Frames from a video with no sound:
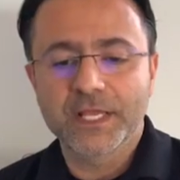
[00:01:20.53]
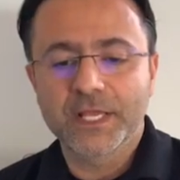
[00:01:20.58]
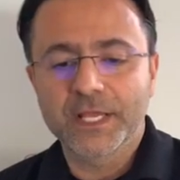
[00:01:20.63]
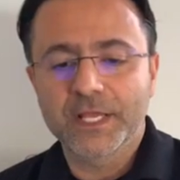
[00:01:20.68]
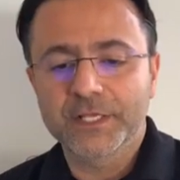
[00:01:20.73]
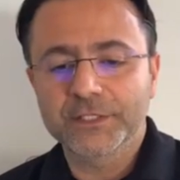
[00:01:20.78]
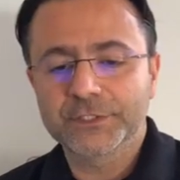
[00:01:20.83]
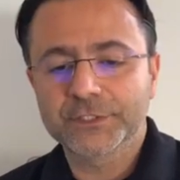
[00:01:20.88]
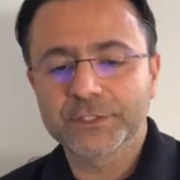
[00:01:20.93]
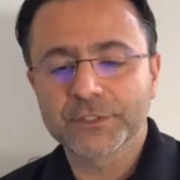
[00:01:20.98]

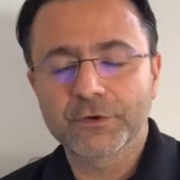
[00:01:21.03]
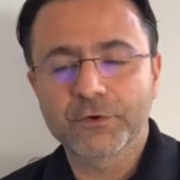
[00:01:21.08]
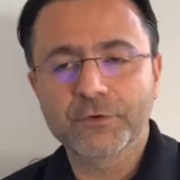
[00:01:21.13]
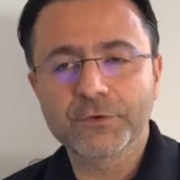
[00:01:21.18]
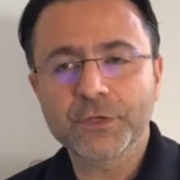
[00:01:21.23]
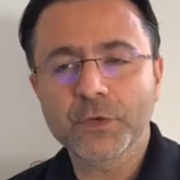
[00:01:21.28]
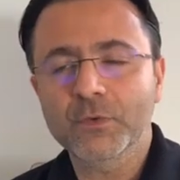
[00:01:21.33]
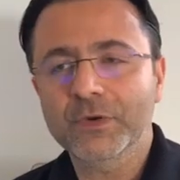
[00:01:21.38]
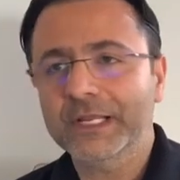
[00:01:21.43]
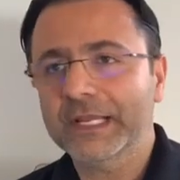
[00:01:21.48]
So
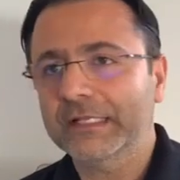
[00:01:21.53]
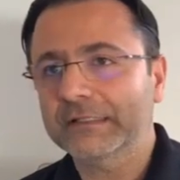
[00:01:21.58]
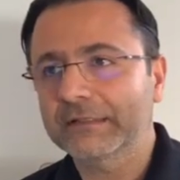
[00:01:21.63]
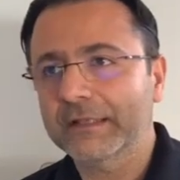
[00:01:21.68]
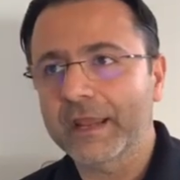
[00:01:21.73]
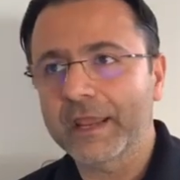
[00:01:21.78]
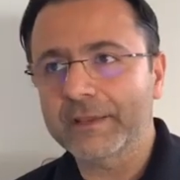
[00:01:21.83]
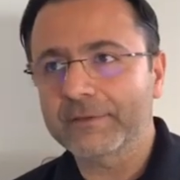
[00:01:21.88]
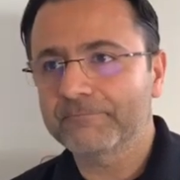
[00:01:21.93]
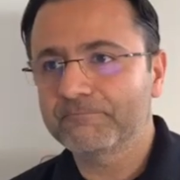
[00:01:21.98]
you will get
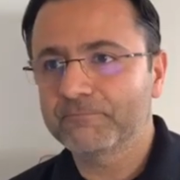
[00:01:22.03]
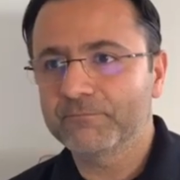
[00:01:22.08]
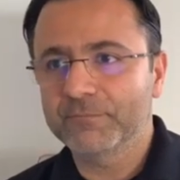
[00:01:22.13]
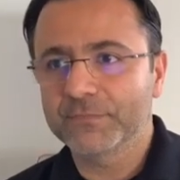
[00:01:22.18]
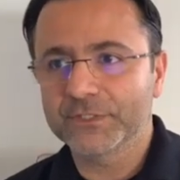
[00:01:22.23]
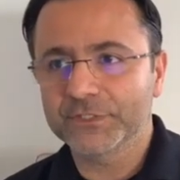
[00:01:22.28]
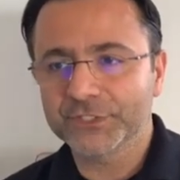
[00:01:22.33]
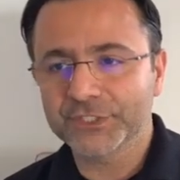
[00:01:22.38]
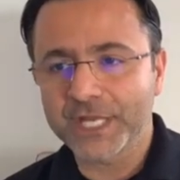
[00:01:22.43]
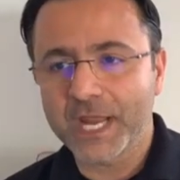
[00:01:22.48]
like
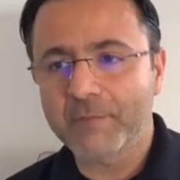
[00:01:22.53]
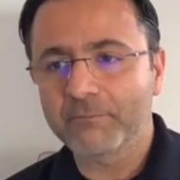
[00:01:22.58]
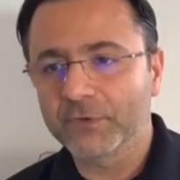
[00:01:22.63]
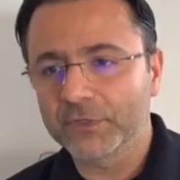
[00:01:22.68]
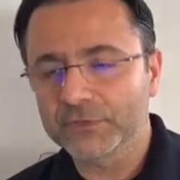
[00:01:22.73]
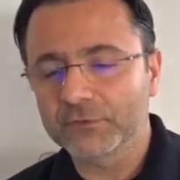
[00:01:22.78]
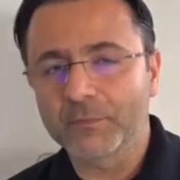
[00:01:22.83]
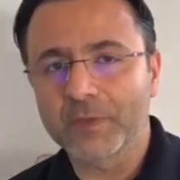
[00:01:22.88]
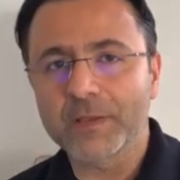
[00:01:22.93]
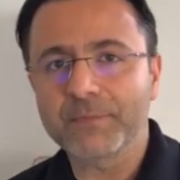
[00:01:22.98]

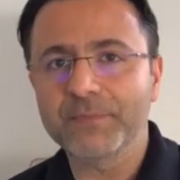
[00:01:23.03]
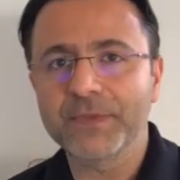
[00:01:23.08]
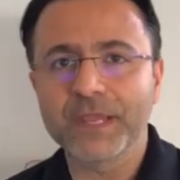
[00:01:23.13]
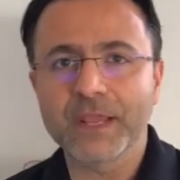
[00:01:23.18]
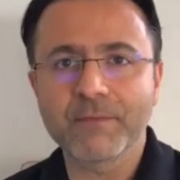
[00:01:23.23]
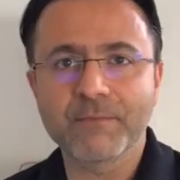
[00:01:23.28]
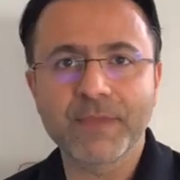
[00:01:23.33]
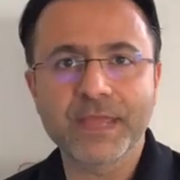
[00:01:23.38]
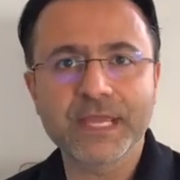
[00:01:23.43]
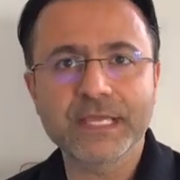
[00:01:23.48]
samples of my
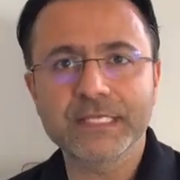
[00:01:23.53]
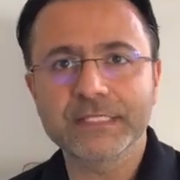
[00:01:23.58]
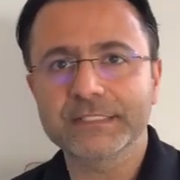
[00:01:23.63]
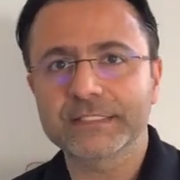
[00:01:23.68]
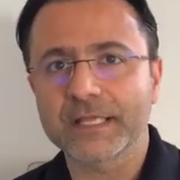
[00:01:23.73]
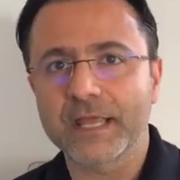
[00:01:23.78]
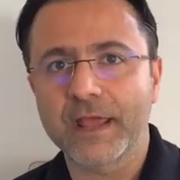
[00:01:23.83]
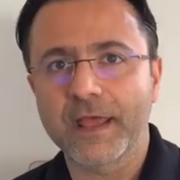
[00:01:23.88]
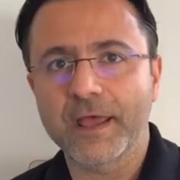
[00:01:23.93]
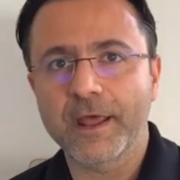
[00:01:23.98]

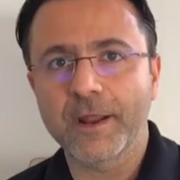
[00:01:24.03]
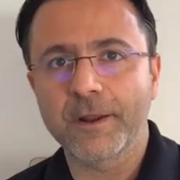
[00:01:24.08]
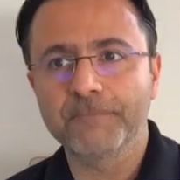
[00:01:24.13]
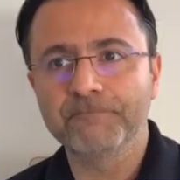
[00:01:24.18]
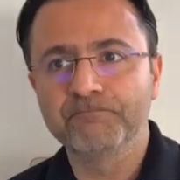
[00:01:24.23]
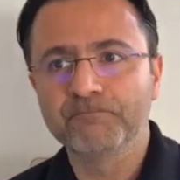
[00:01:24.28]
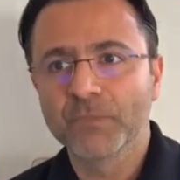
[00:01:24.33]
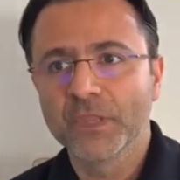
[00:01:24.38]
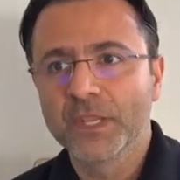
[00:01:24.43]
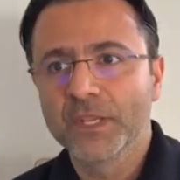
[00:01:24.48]
PMAs,
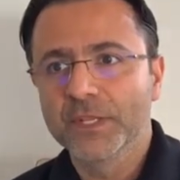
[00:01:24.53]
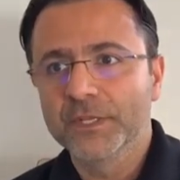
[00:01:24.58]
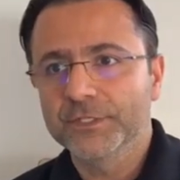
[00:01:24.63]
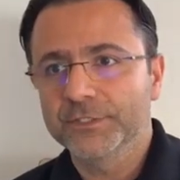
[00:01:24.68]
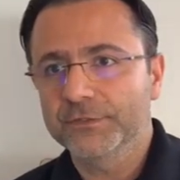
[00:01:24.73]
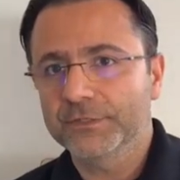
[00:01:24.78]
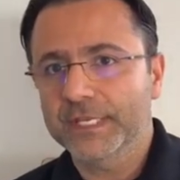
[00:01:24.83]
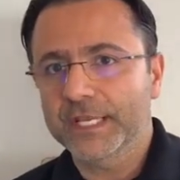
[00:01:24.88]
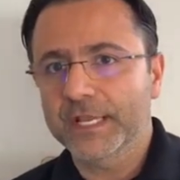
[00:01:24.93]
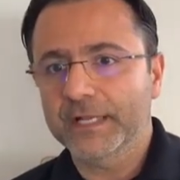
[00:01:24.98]
and
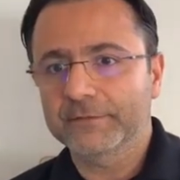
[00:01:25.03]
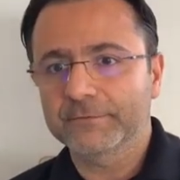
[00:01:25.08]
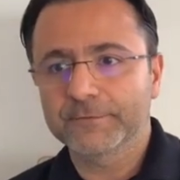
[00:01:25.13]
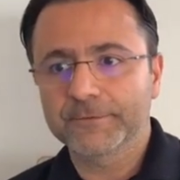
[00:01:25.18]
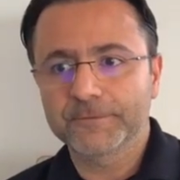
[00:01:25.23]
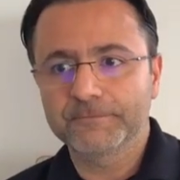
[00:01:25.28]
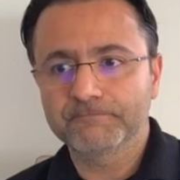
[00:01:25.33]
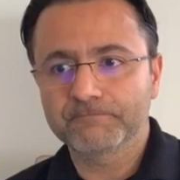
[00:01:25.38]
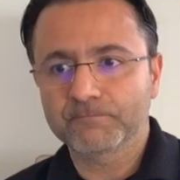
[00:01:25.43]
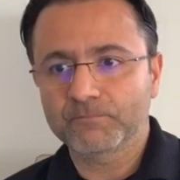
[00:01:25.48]
you
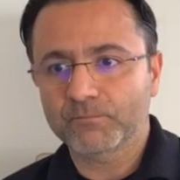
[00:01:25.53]
get